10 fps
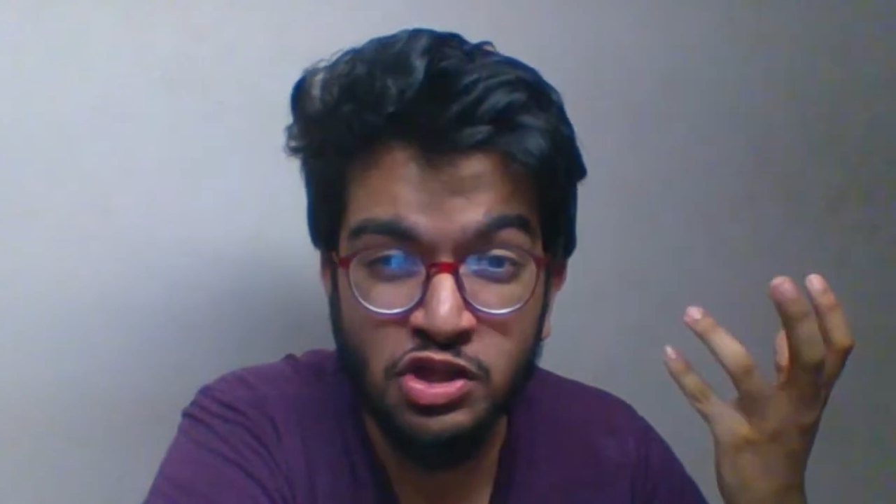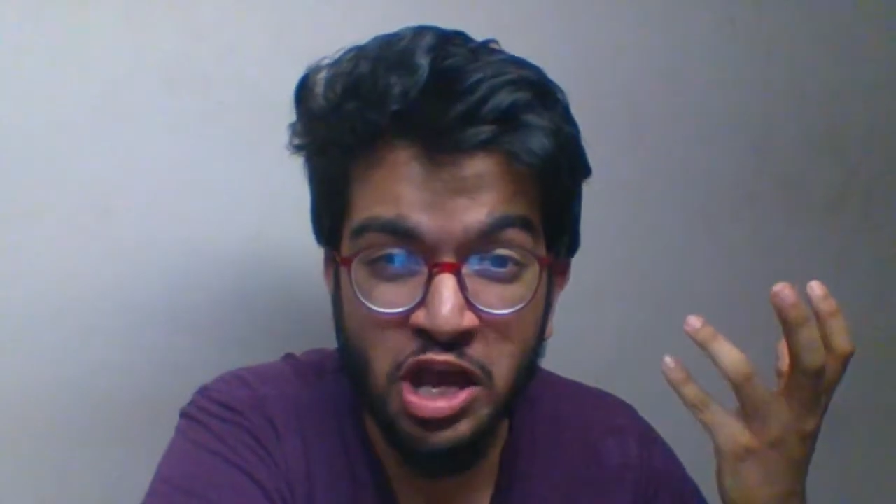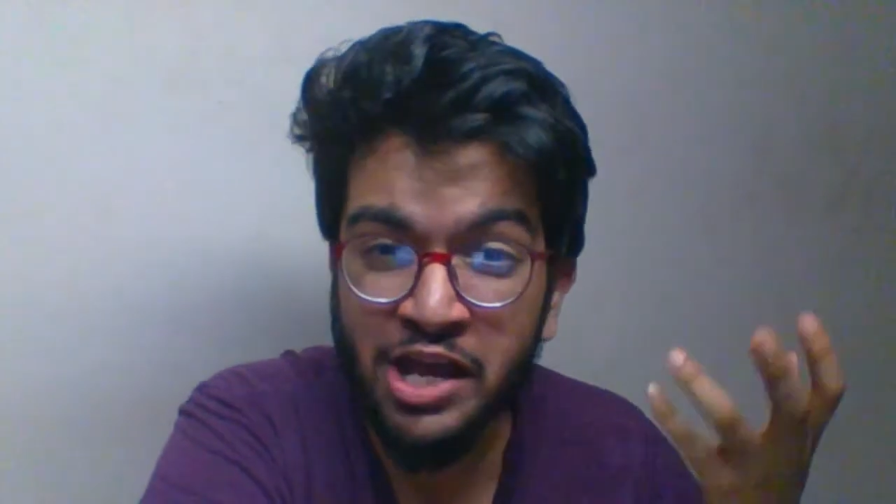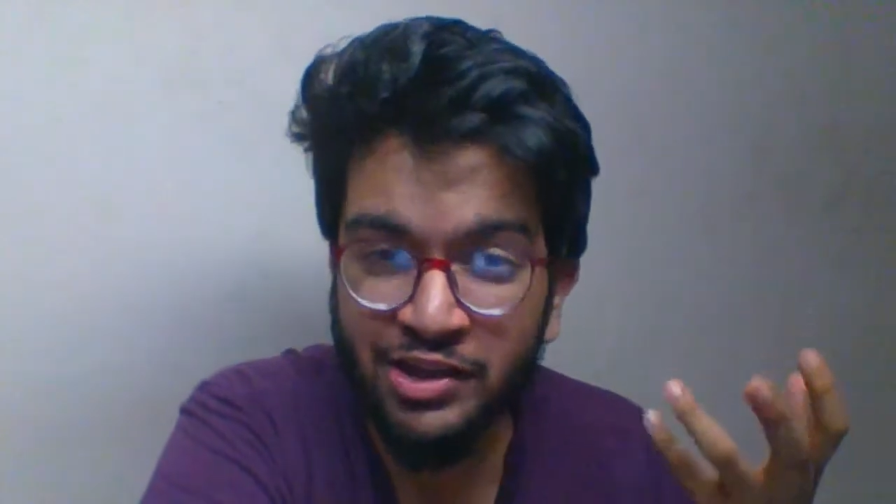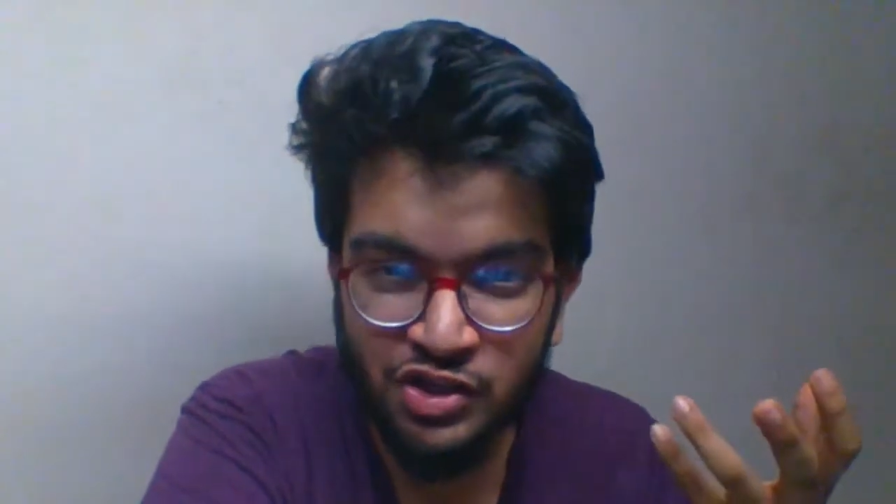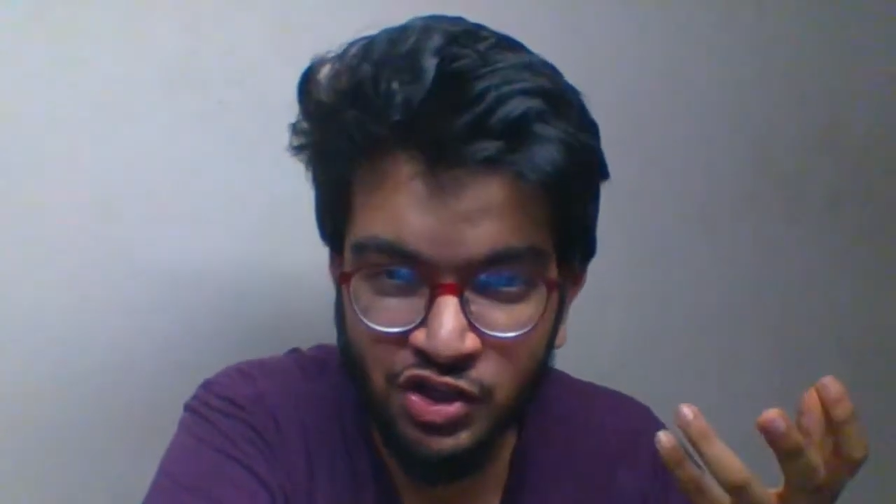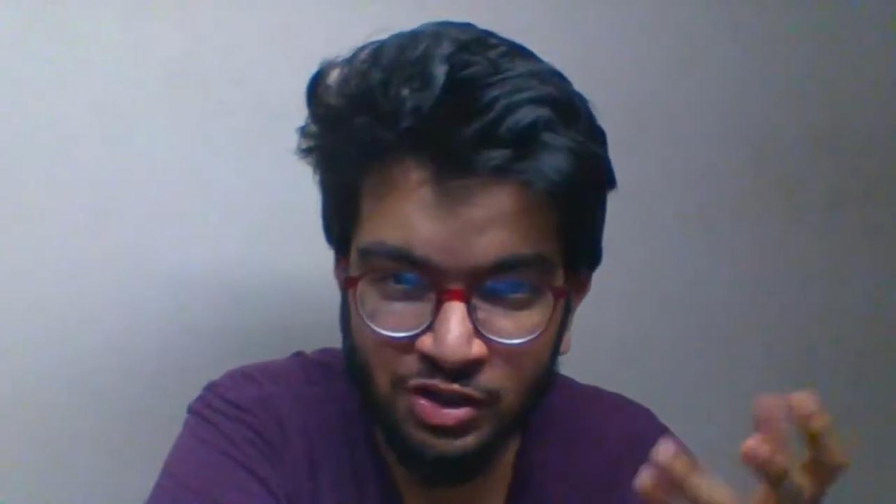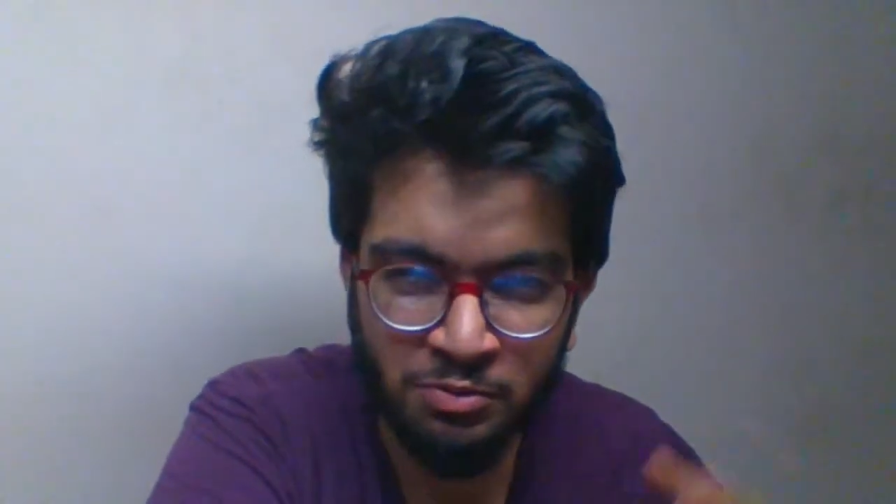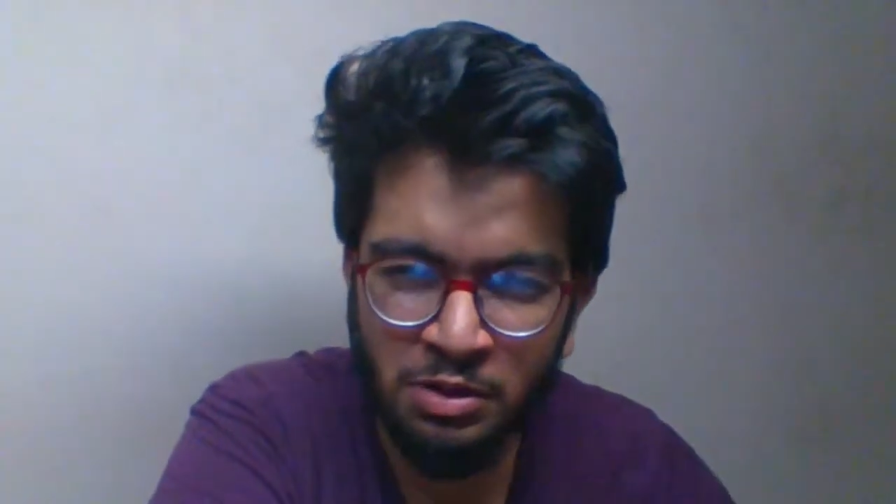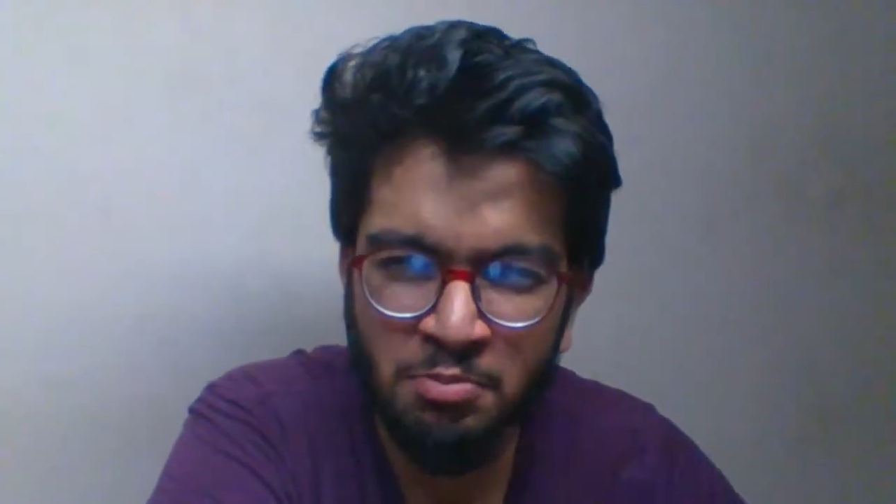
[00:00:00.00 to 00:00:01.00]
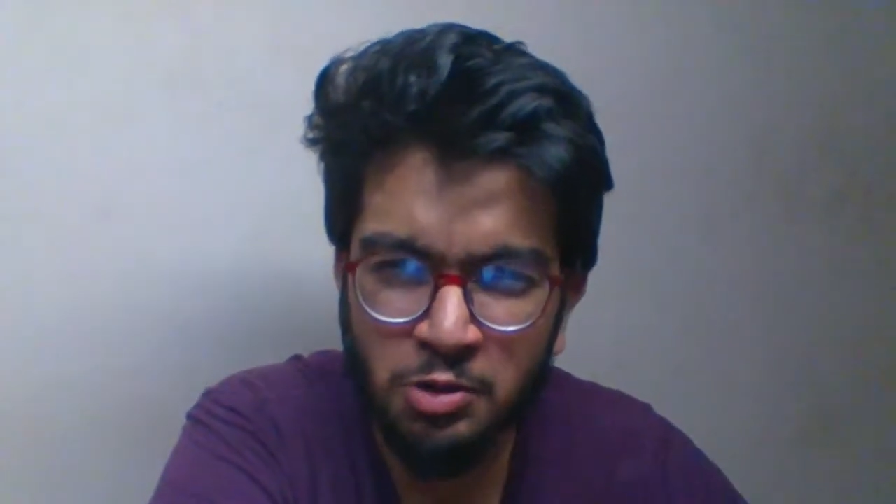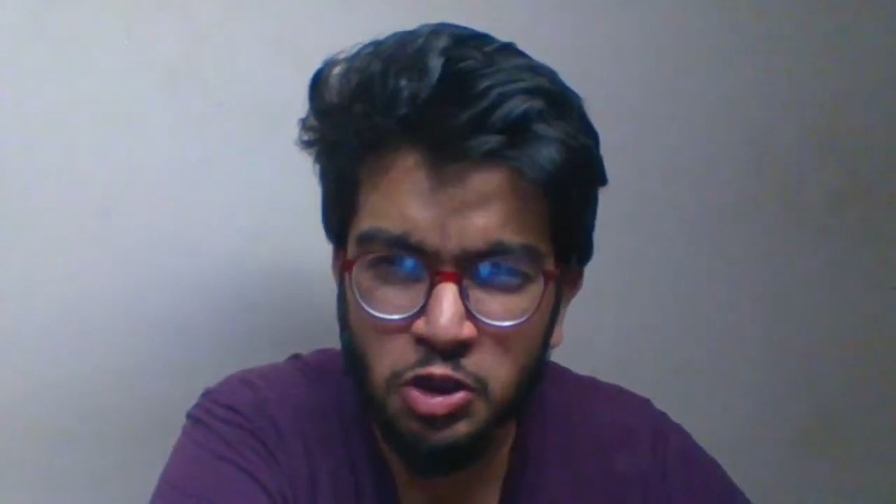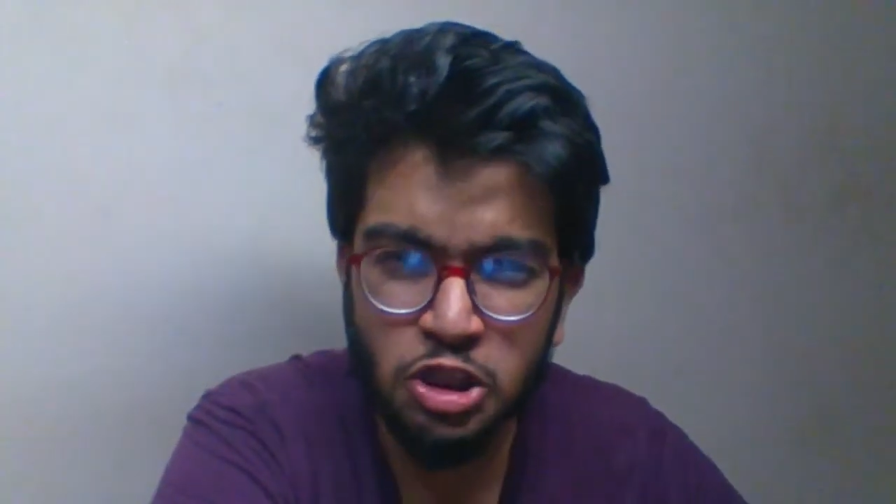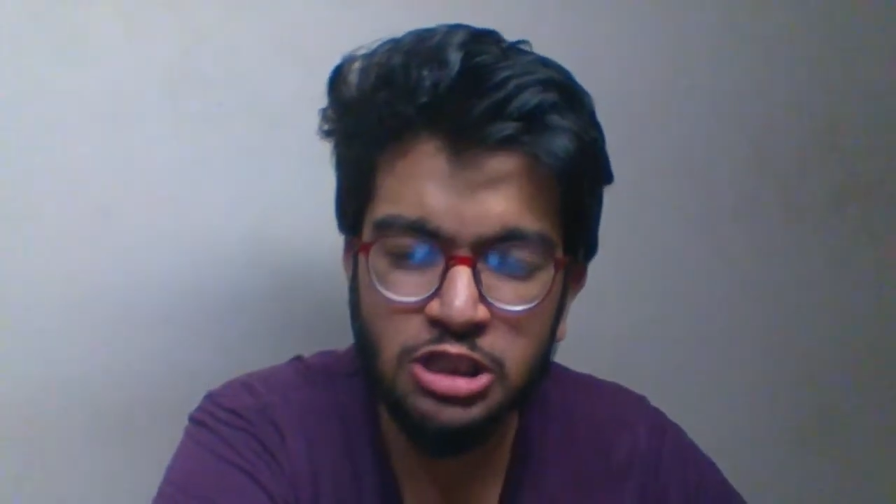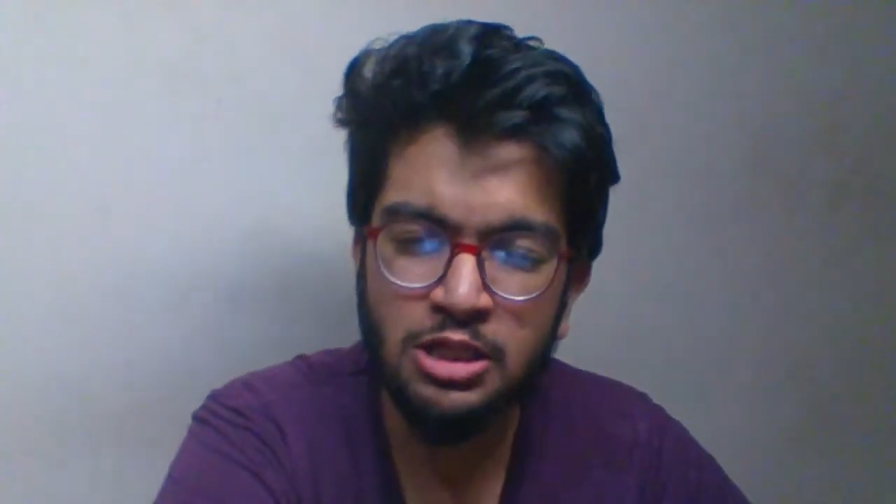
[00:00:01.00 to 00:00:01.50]
age,
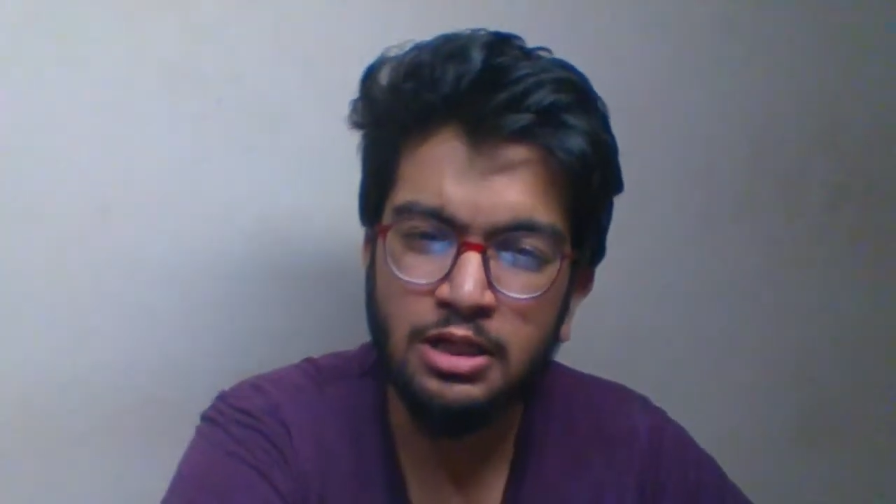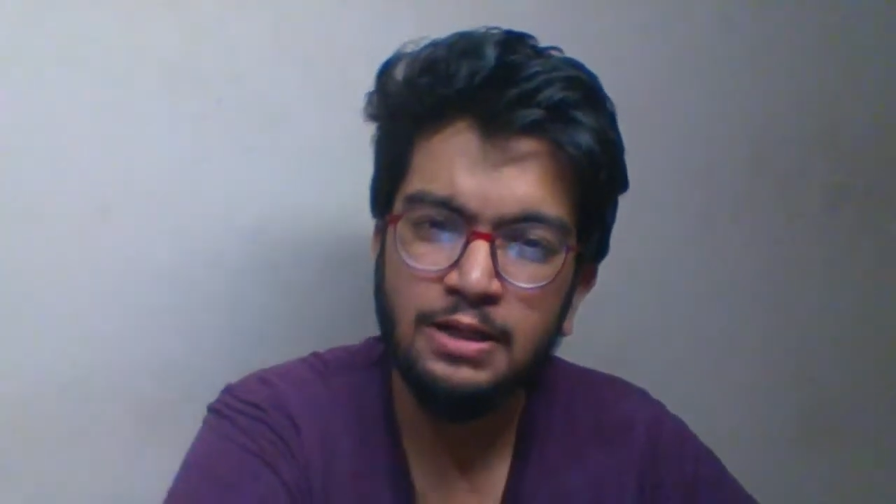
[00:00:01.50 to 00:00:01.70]
numbers.